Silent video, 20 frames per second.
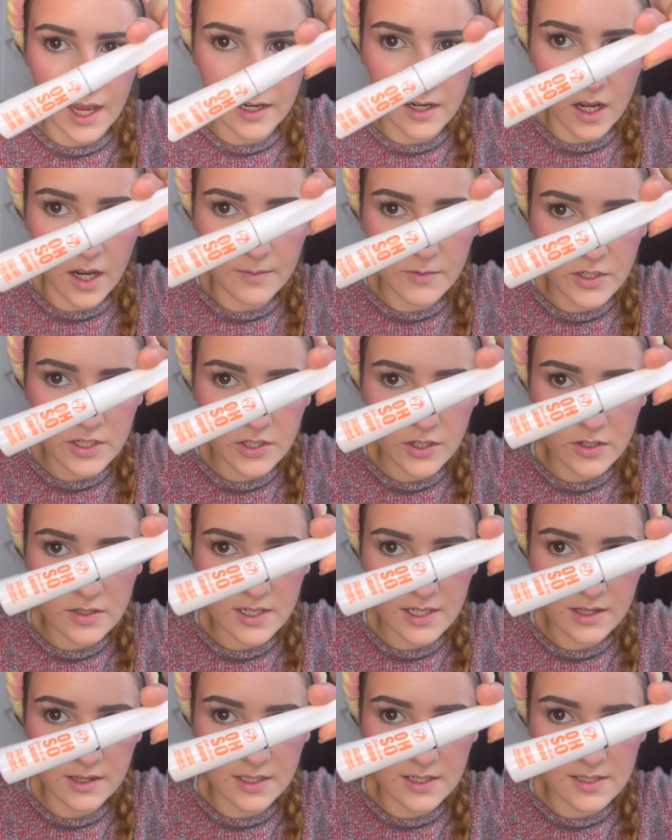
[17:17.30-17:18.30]
I'm just
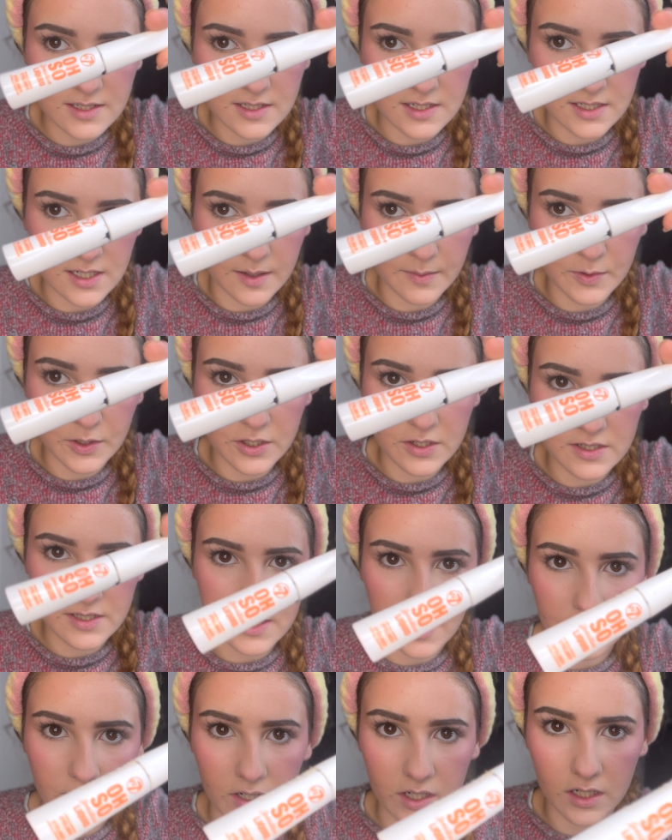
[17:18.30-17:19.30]
using this
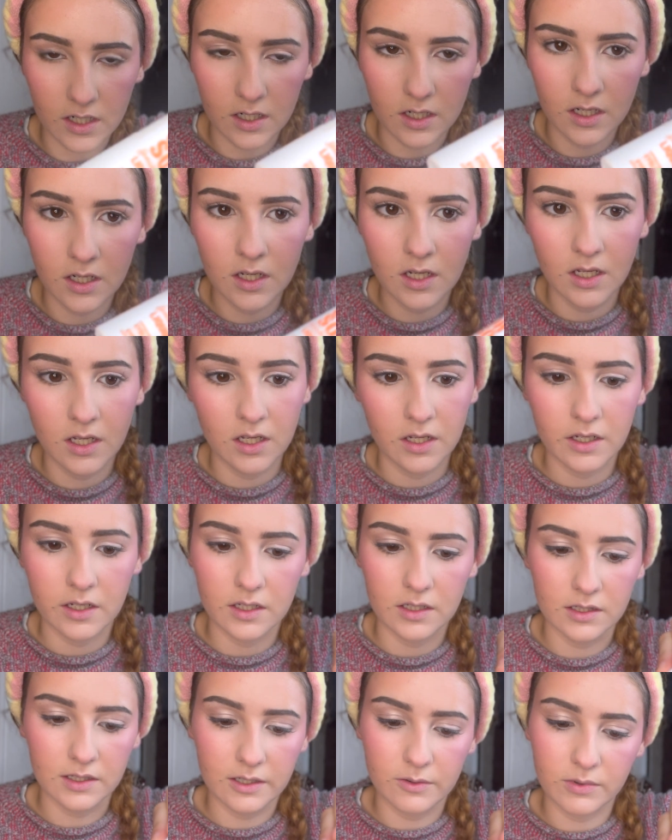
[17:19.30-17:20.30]
W7
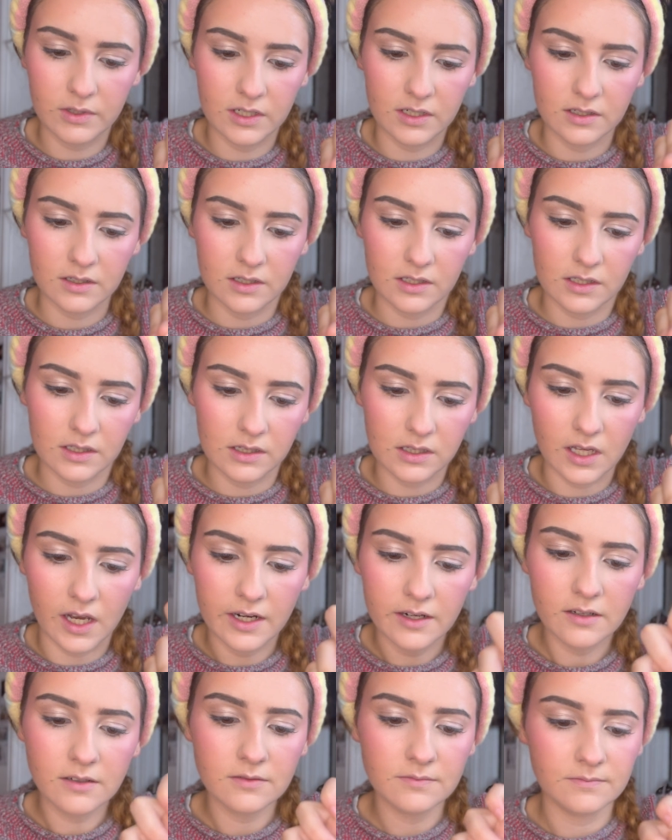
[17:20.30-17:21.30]
liquid
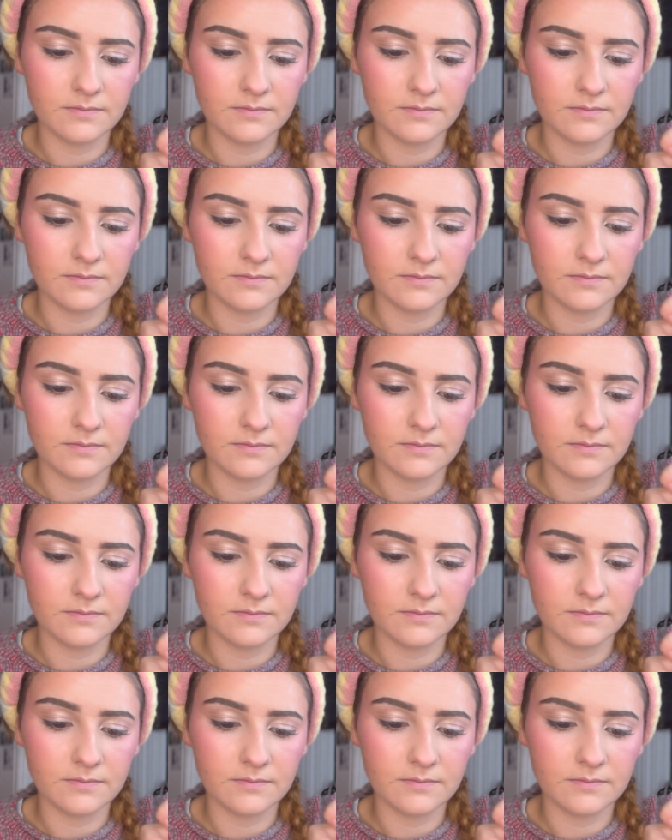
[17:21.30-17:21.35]
liner.